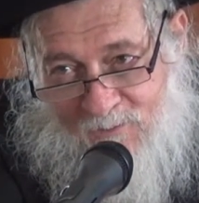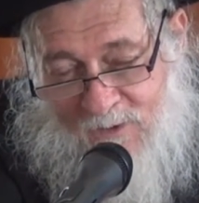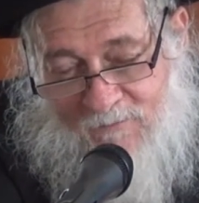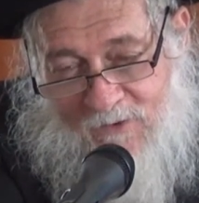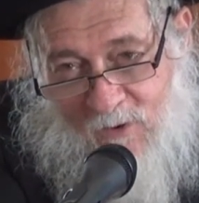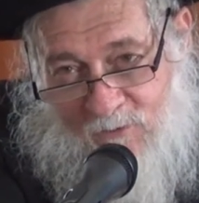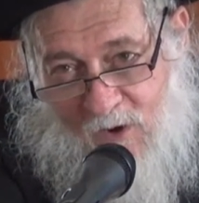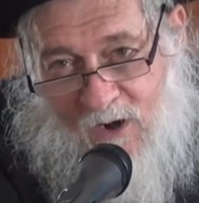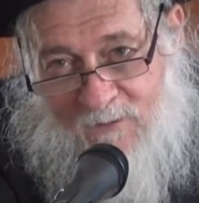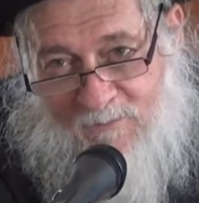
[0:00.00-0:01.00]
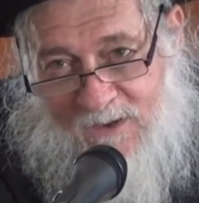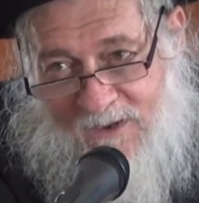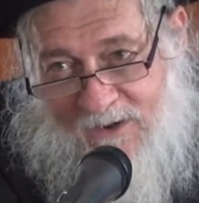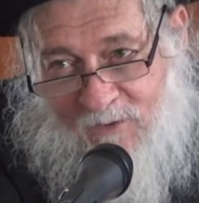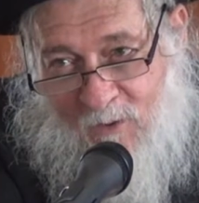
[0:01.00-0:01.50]
We have our own
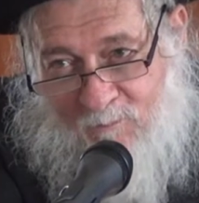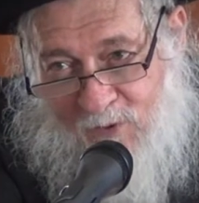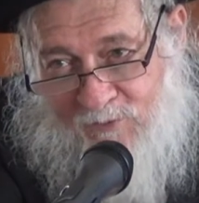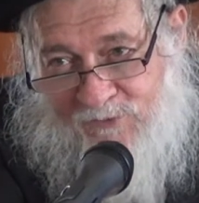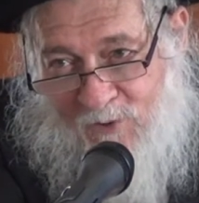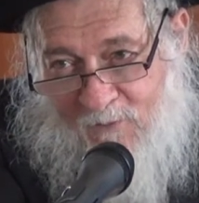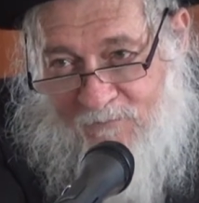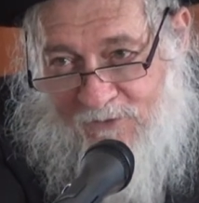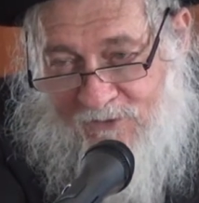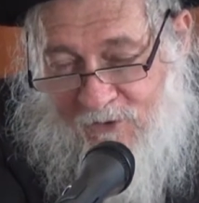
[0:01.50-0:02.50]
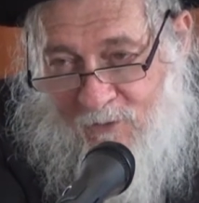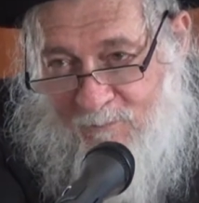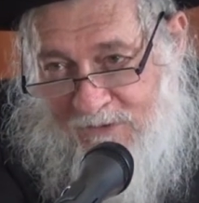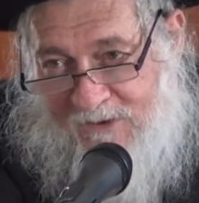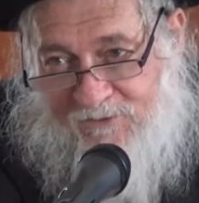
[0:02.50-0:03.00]
army and our own post office and our own
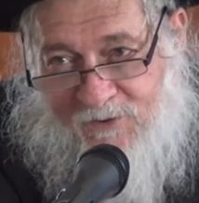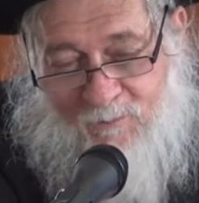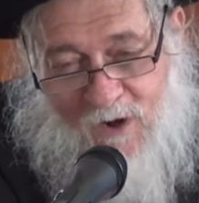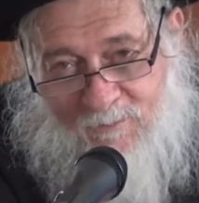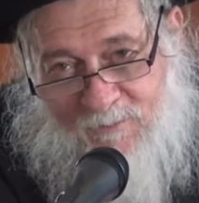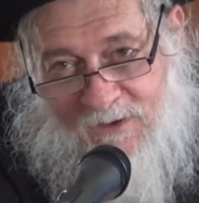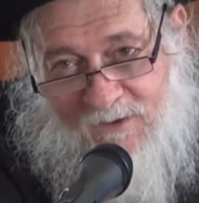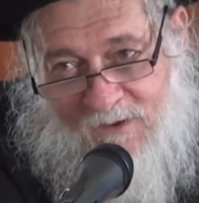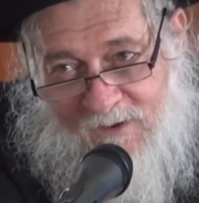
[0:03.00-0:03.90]
police department.